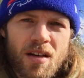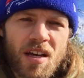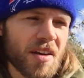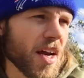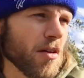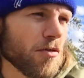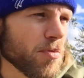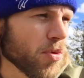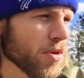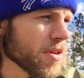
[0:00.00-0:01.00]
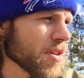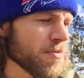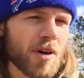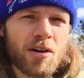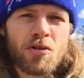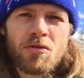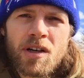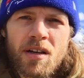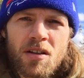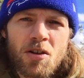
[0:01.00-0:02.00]
and not report my
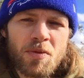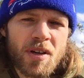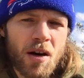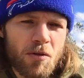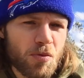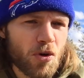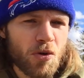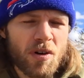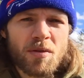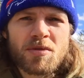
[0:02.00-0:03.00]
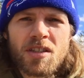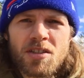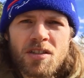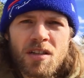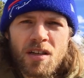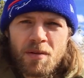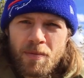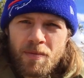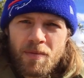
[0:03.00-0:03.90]
curriculum and not report what I'm teaching him,